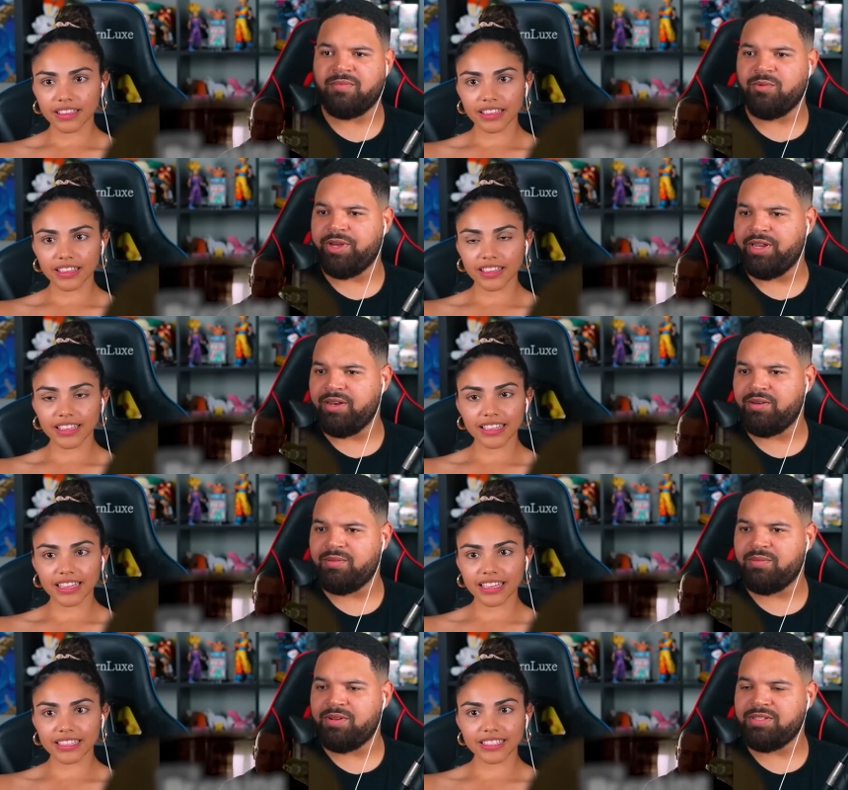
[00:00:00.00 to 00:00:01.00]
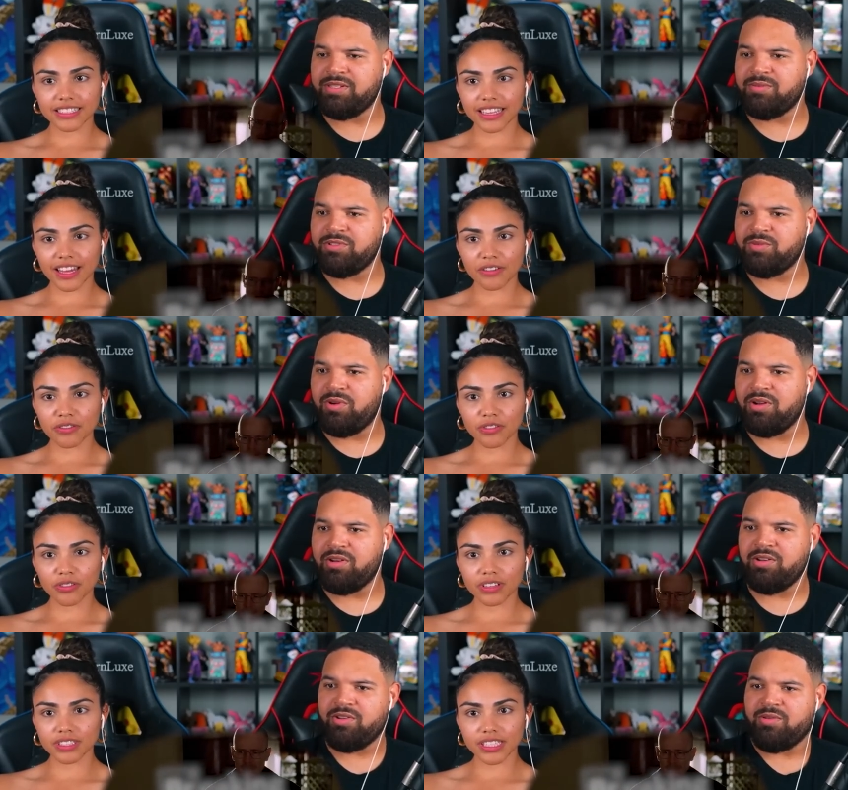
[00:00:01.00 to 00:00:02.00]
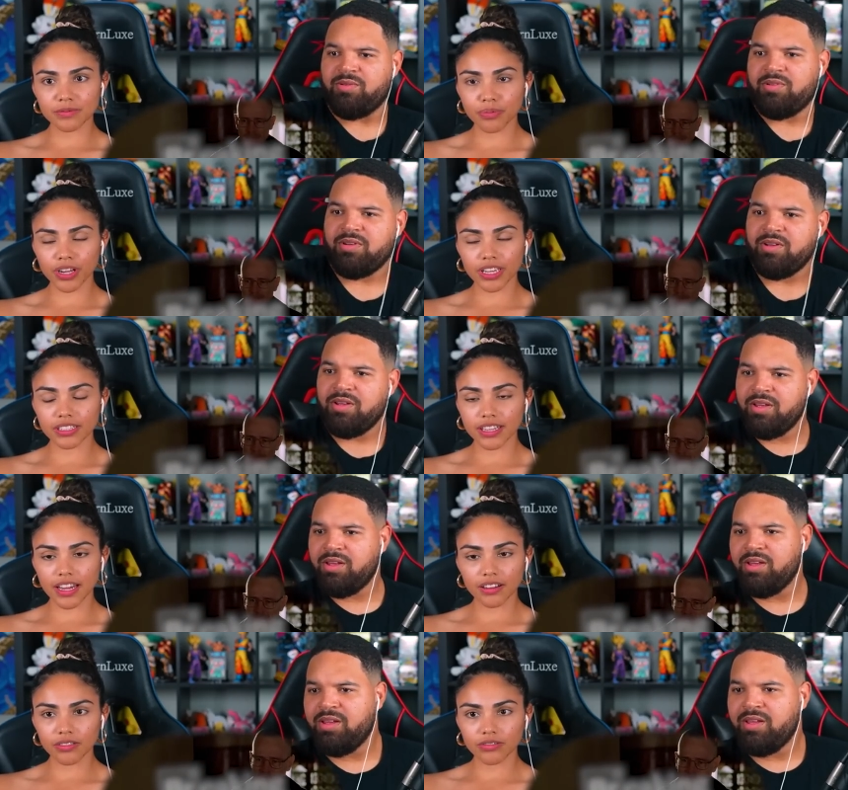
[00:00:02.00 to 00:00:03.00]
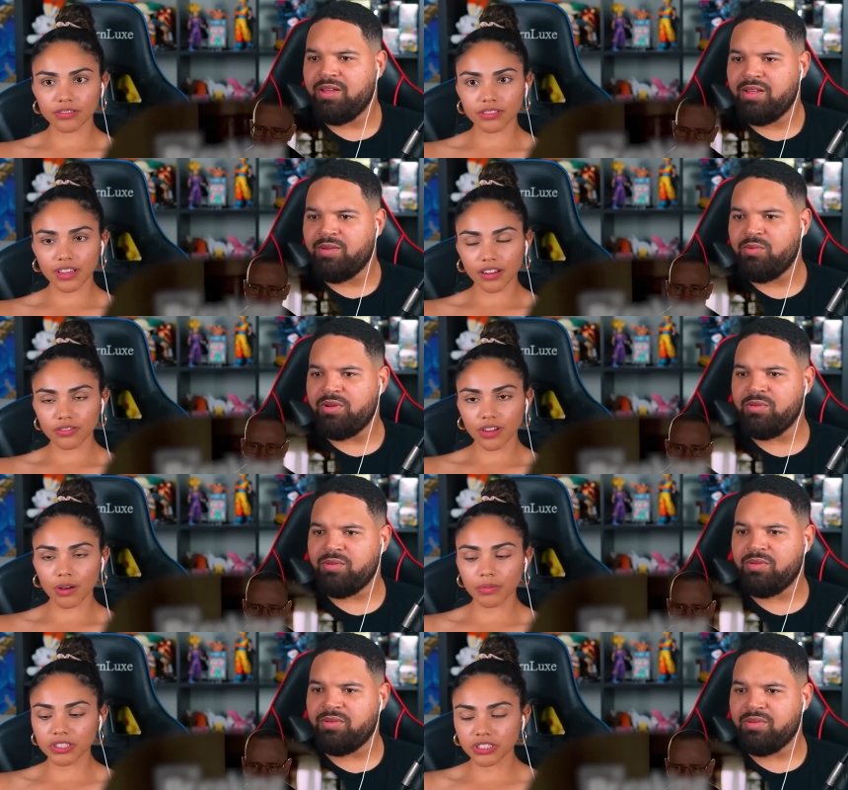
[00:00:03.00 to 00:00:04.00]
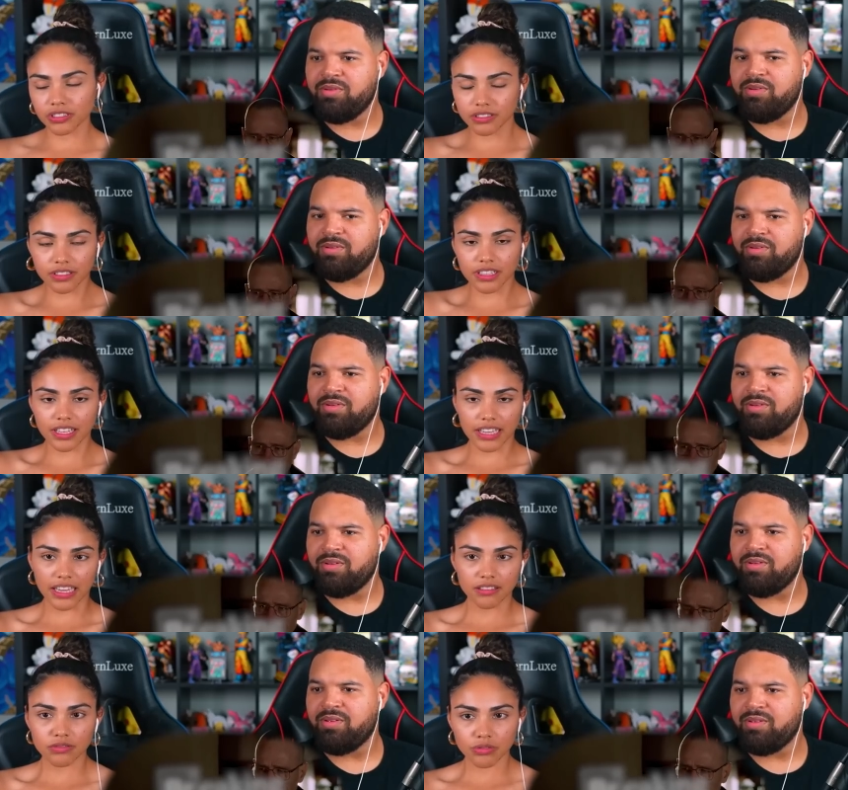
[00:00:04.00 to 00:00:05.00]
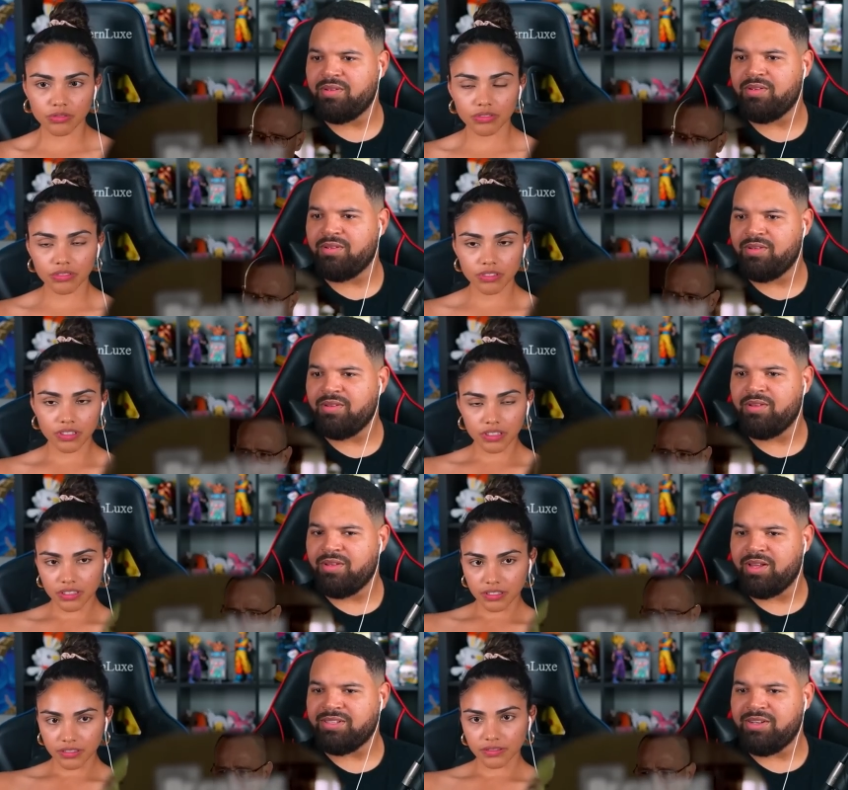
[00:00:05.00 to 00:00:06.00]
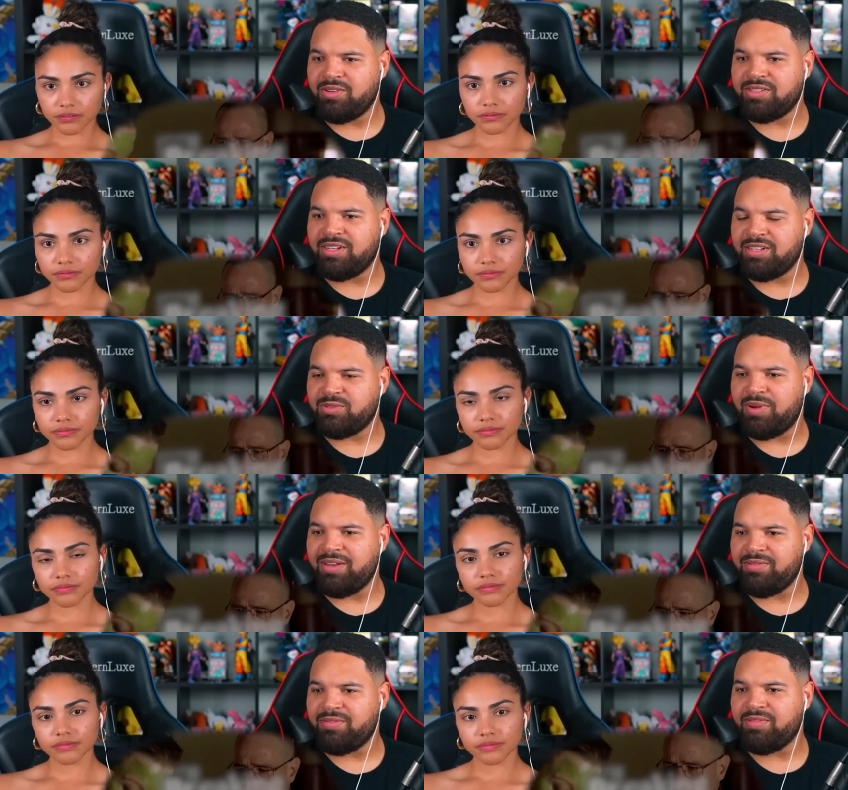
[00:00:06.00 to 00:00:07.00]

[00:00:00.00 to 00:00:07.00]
Speaker 1: Wait.
Speaker 2: I don't know. He's breaking down. I don't know how much he can handle.
Speaker 1: Is he gonna tell his wife?